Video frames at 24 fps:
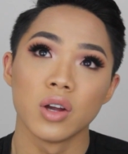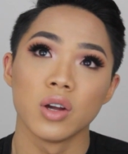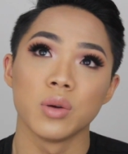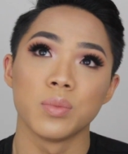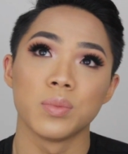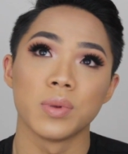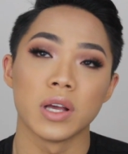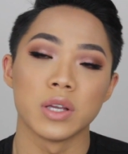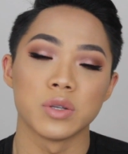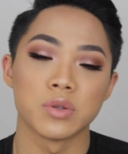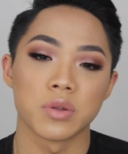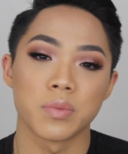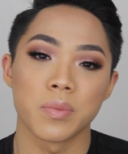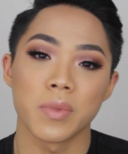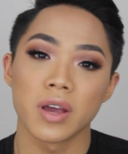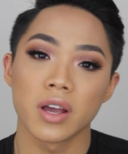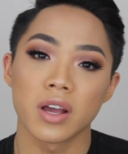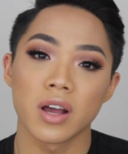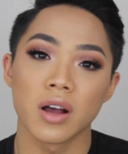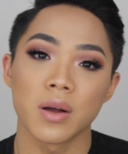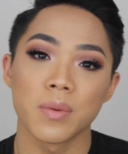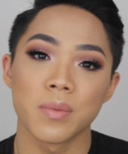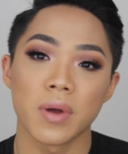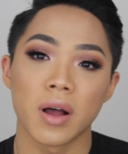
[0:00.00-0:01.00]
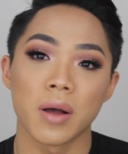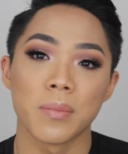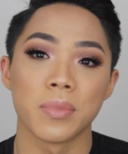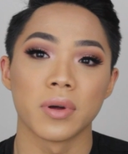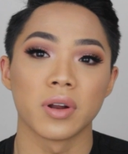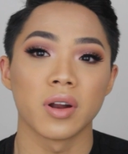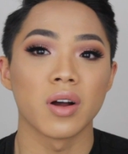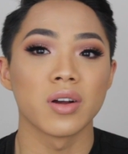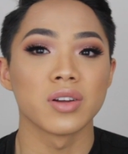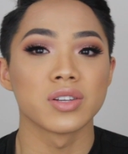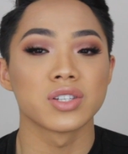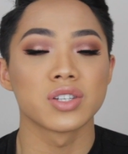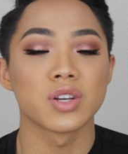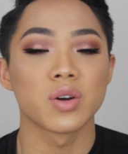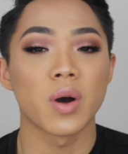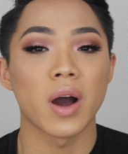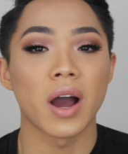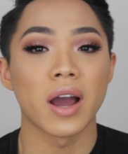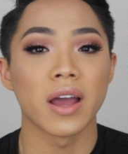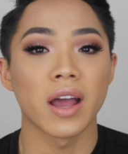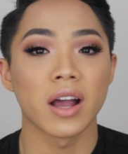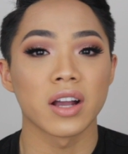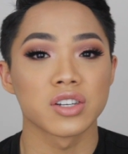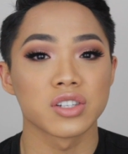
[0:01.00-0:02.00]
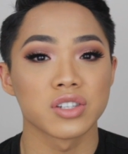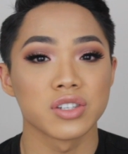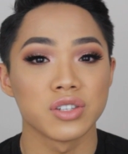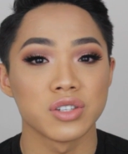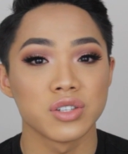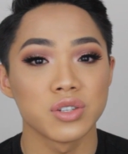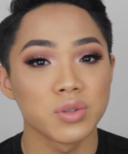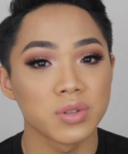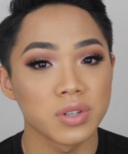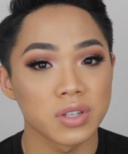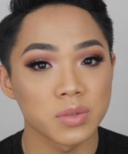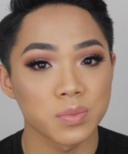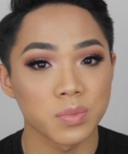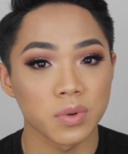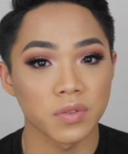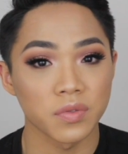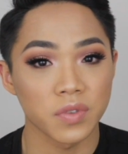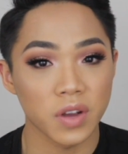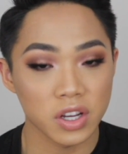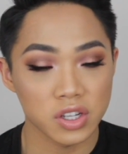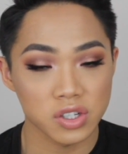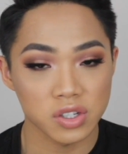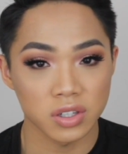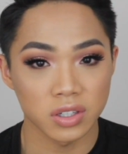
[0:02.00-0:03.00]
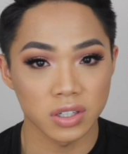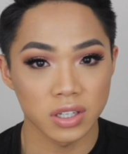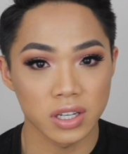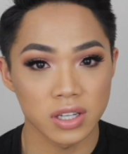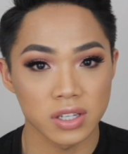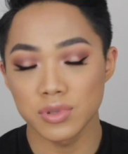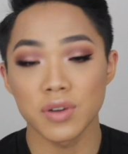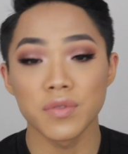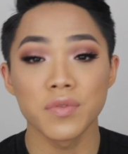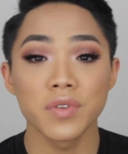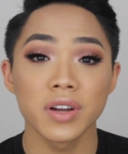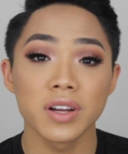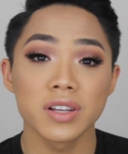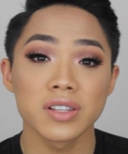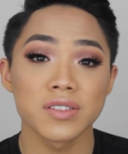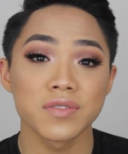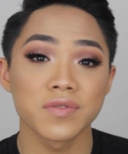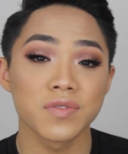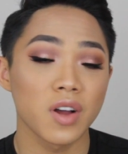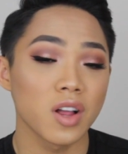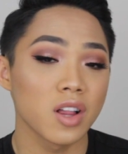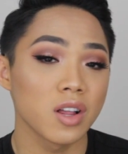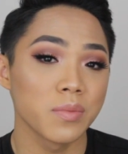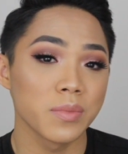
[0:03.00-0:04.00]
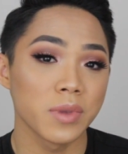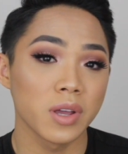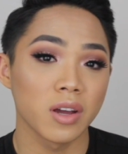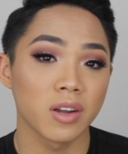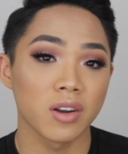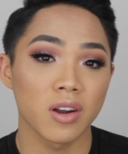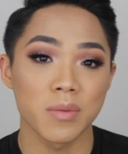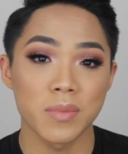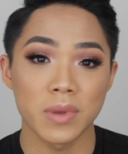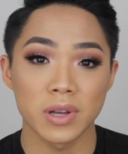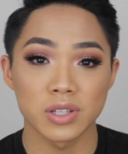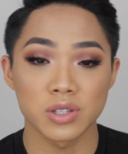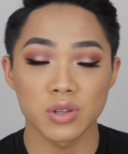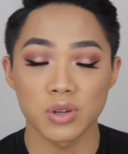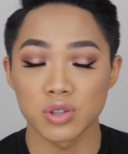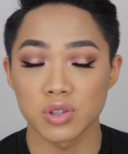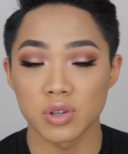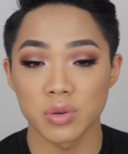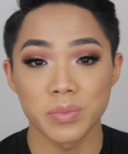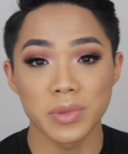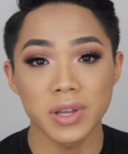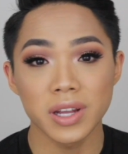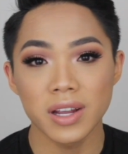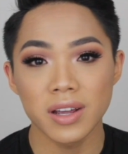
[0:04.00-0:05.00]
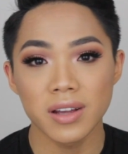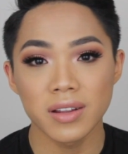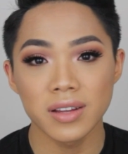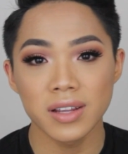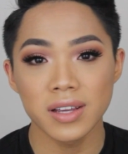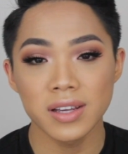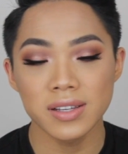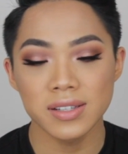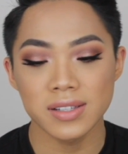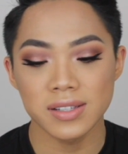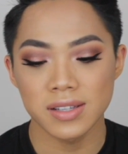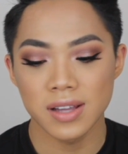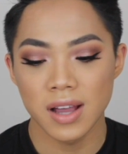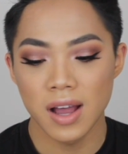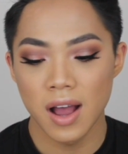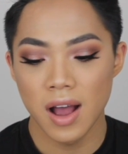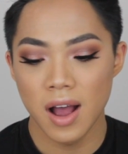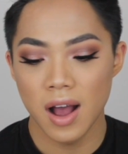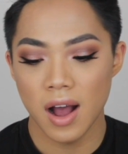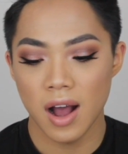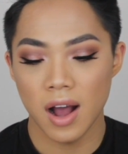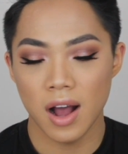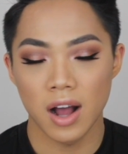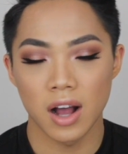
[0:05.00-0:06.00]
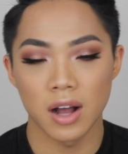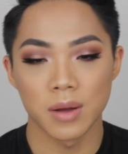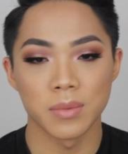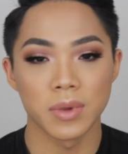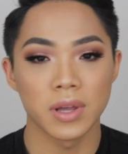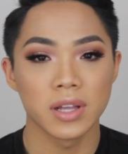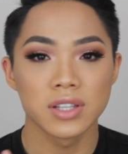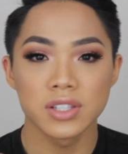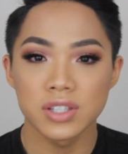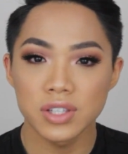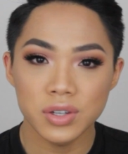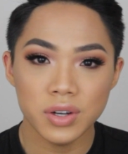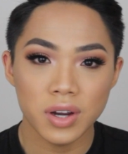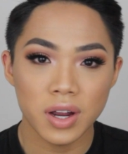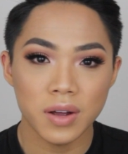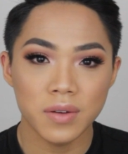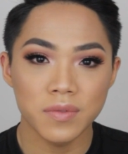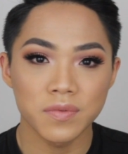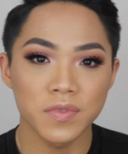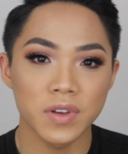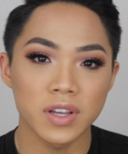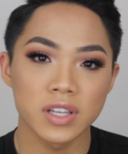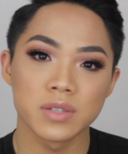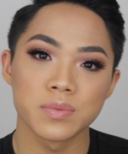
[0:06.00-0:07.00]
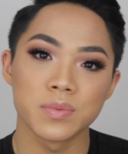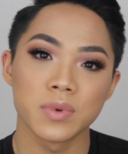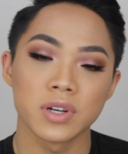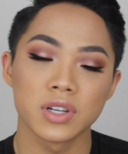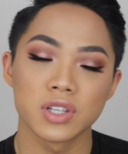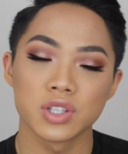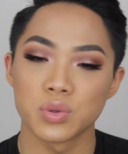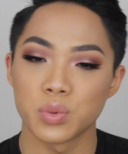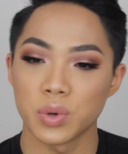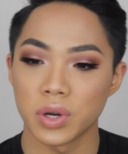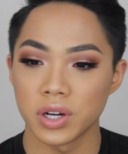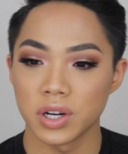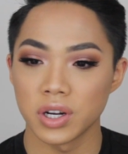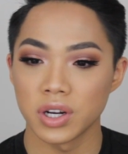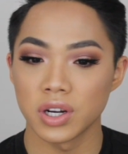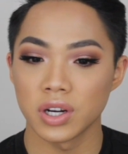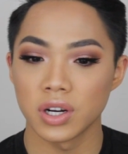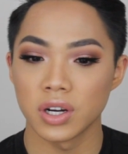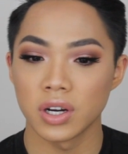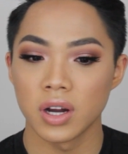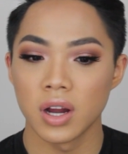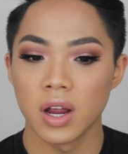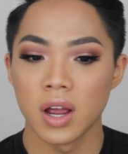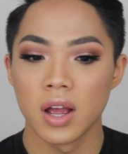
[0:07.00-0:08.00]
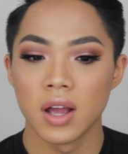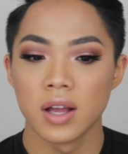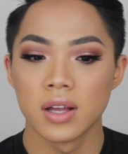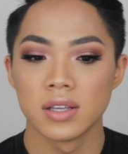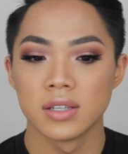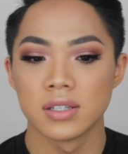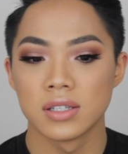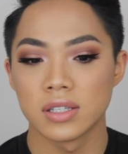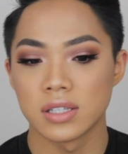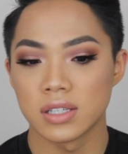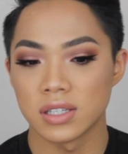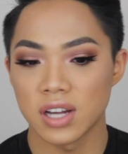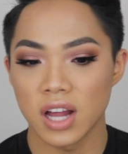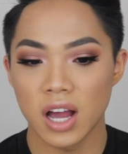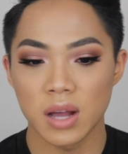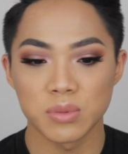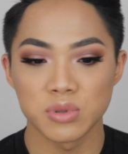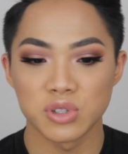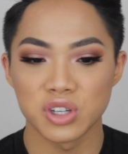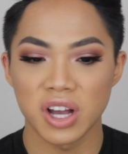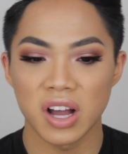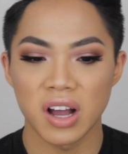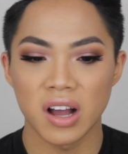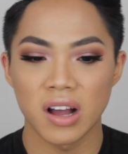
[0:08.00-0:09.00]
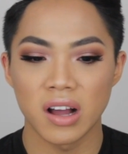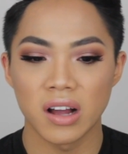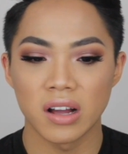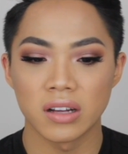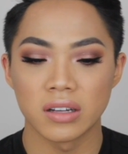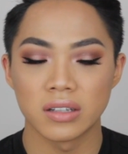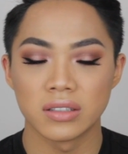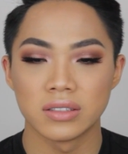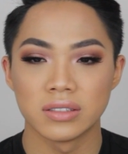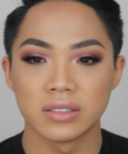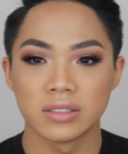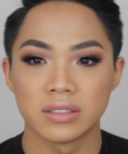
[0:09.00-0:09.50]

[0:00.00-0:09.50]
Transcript: who plays with makeup, but also I actually do this professionally. Don't forget to follow me on all my social media links, Instagram, Facebook, Twitter, Snapchat.